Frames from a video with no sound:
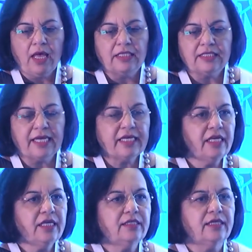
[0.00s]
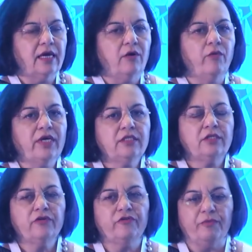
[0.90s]
The second is, once
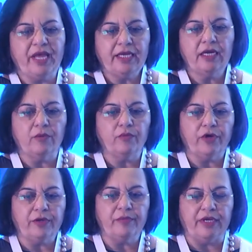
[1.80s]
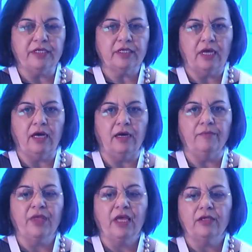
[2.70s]
you've made an appointment,
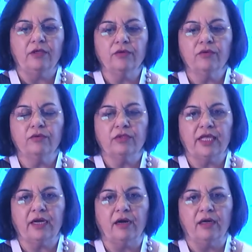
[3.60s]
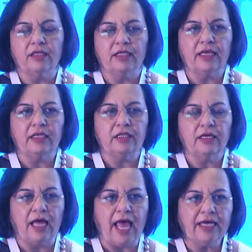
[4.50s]

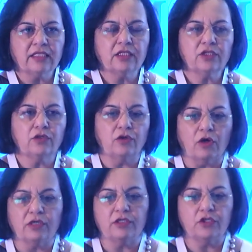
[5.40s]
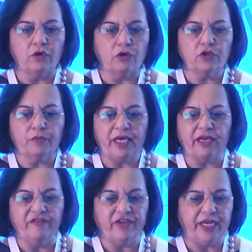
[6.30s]
the access to doctors should also be
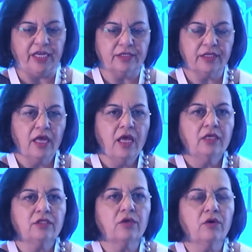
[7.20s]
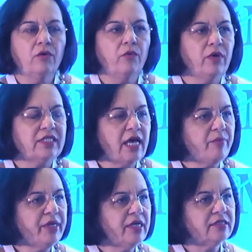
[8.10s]
convenient. So what's
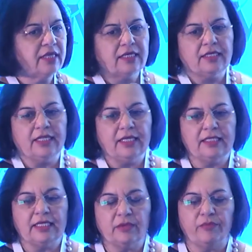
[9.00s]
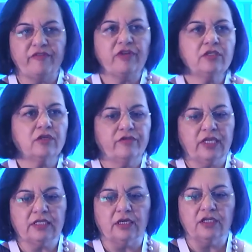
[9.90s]
happened is that there's a prevalence of
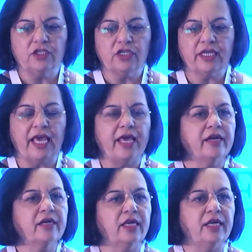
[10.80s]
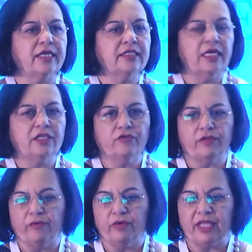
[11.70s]
these urgent care clinics, each of
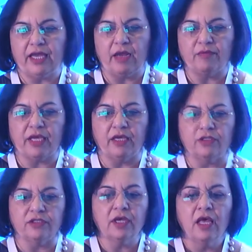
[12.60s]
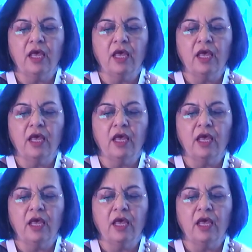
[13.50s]
them with their applications,